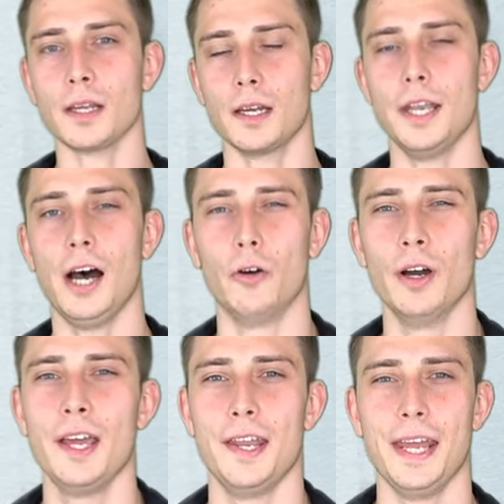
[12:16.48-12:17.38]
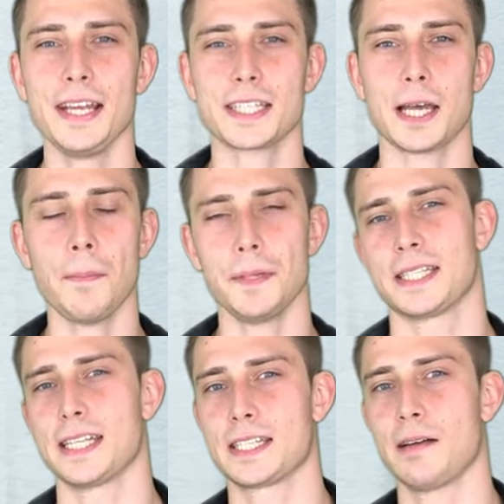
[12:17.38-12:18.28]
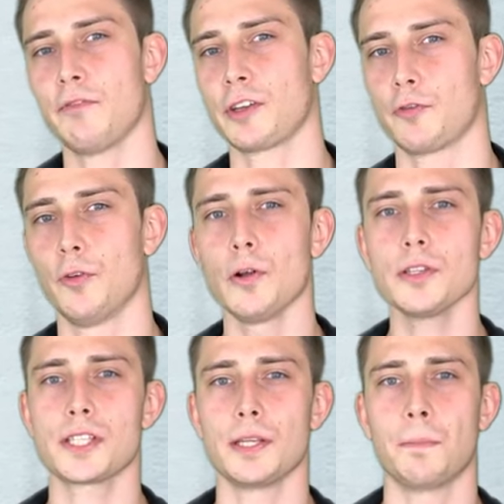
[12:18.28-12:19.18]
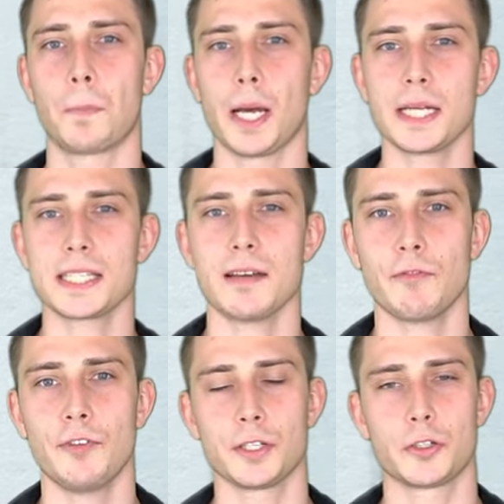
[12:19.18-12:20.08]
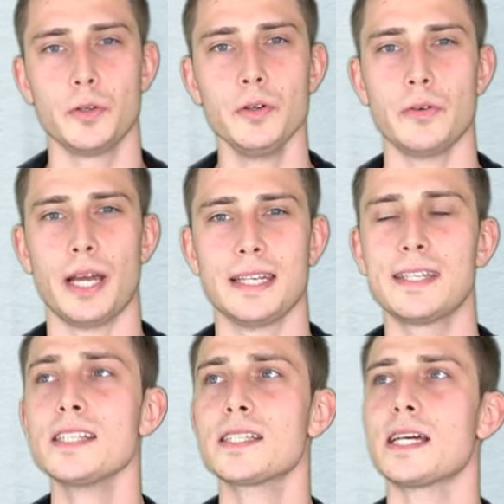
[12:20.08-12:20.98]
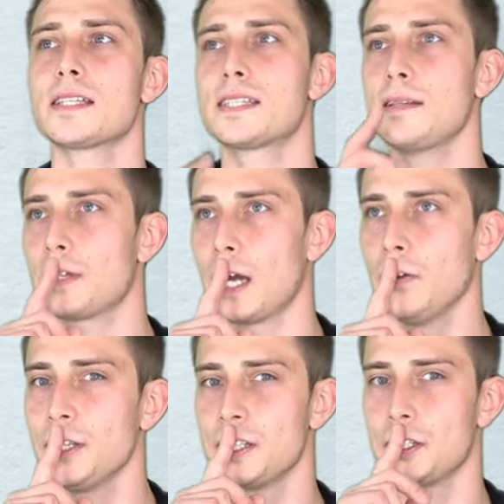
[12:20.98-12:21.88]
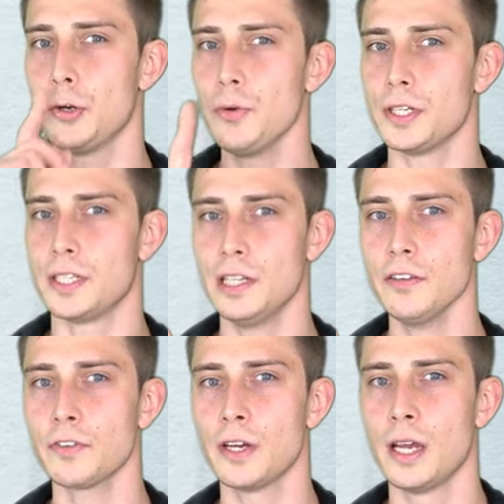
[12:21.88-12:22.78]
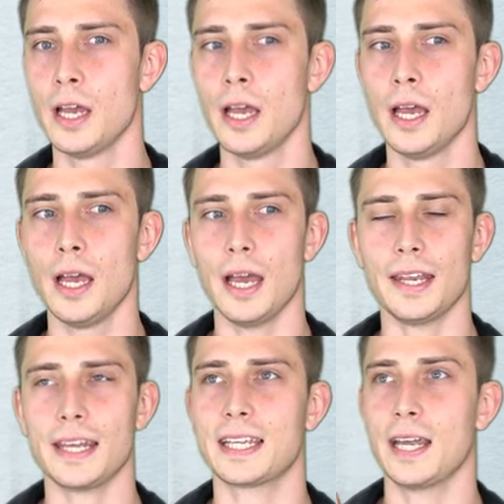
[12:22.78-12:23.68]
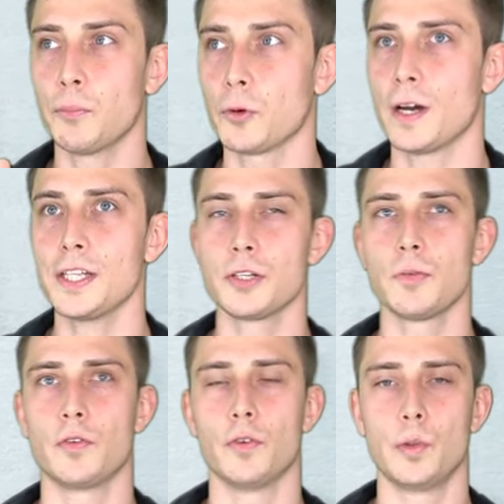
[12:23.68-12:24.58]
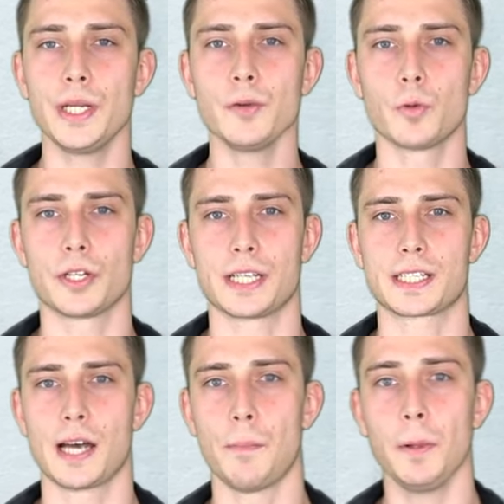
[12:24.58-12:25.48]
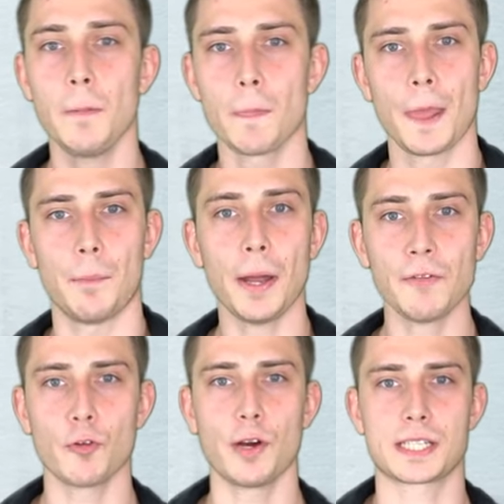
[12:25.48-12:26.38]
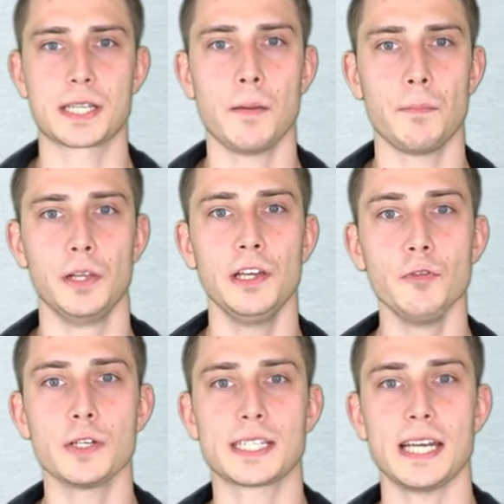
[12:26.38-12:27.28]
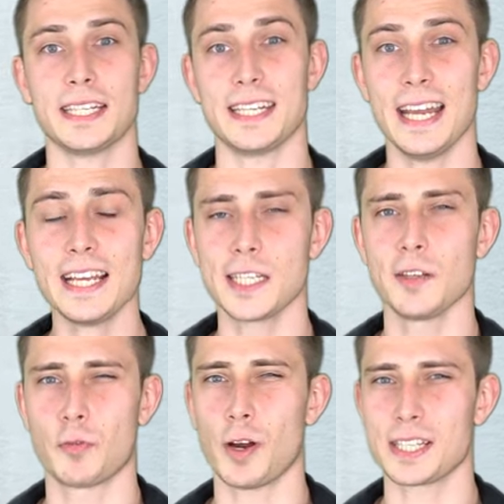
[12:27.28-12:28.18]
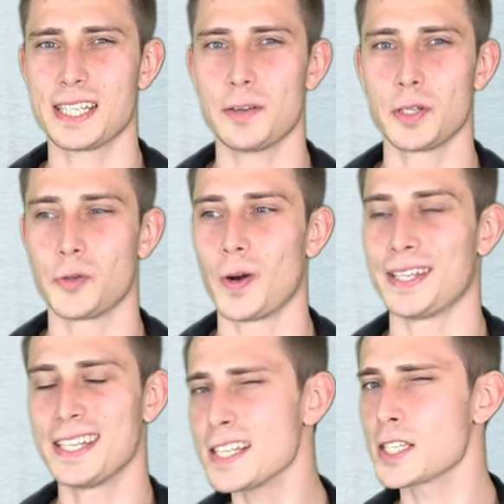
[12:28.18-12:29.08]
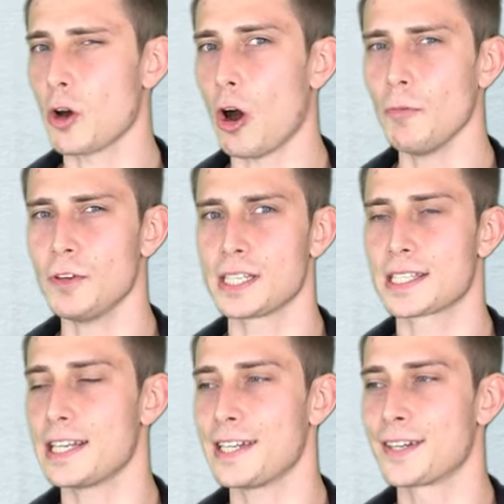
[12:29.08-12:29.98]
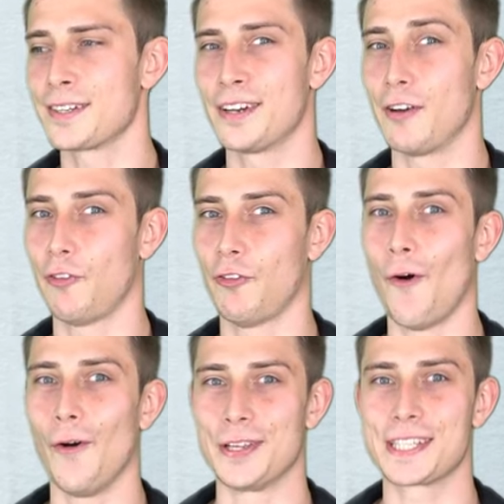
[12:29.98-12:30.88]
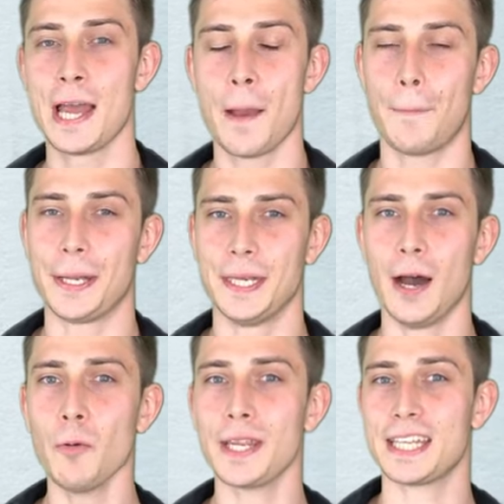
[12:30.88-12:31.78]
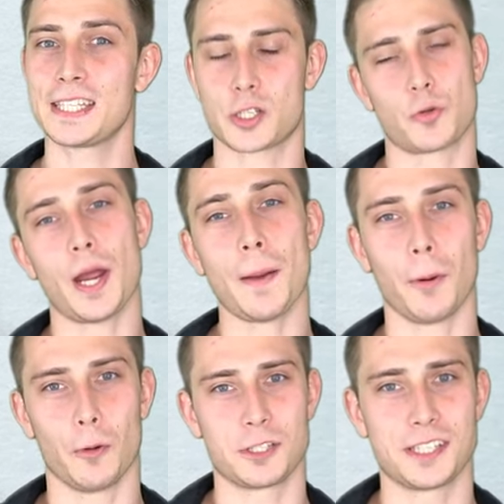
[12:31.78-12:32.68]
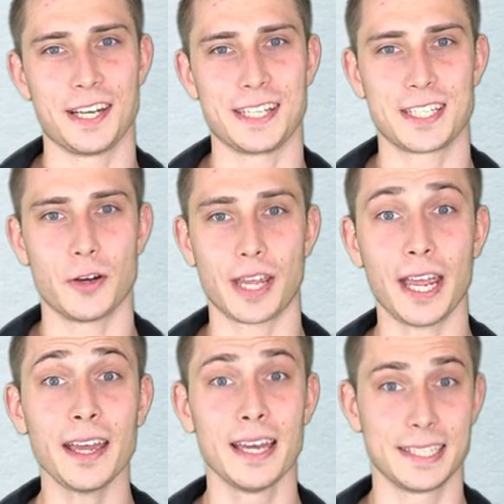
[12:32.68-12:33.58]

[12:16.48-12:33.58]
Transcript: Now, next up is that something false implies something true, and this does seem counterintuitive, and I can provide you with a real-world example. But for example, if we say that negative 1 is equal to 1, this is obviously false. But now we can square both sides, okay?